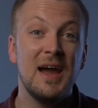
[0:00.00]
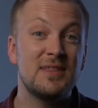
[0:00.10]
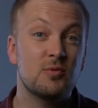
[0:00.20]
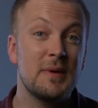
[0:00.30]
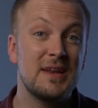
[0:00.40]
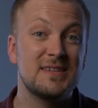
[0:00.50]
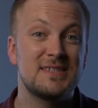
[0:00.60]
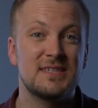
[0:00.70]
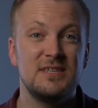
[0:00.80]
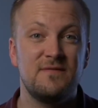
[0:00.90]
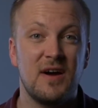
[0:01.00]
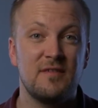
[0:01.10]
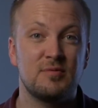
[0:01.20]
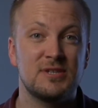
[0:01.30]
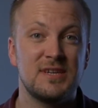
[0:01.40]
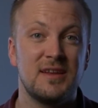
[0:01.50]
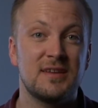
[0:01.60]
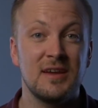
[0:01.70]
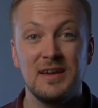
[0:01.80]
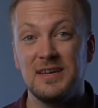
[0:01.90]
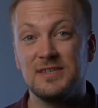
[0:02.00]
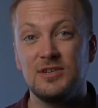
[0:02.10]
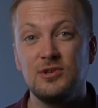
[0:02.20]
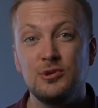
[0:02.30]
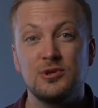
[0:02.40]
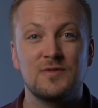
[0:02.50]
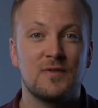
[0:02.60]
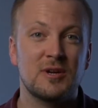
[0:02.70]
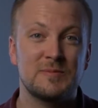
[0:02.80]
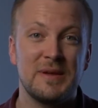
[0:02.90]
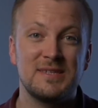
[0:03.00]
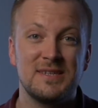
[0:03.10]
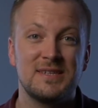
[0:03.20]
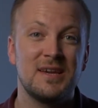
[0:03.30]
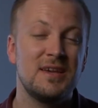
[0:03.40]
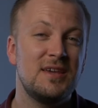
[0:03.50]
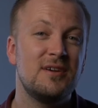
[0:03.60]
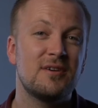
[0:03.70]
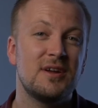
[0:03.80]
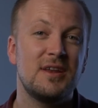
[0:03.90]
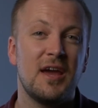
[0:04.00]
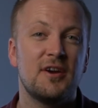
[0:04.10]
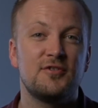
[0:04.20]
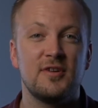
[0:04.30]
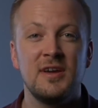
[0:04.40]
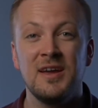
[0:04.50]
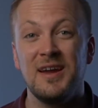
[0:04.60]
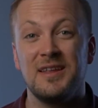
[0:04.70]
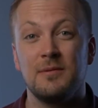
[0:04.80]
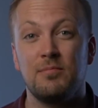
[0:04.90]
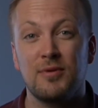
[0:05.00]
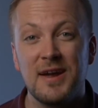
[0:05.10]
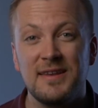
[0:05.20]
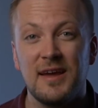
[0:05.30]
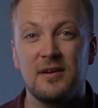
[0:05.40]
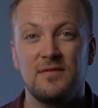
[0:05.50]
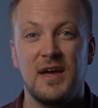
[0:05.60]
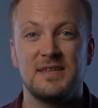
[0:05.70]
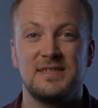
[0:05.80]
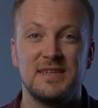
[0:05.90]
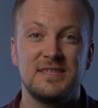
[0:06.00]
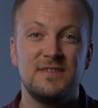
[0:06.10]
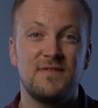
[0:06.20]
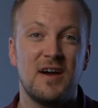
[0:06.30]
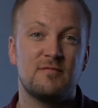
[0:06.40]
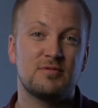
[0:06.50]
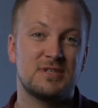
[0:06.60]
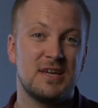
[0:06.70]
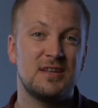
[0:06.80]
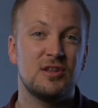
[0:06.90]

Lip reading: And the remaining 65% is used for expenses here in Airdrie, and the breakdown of that 65%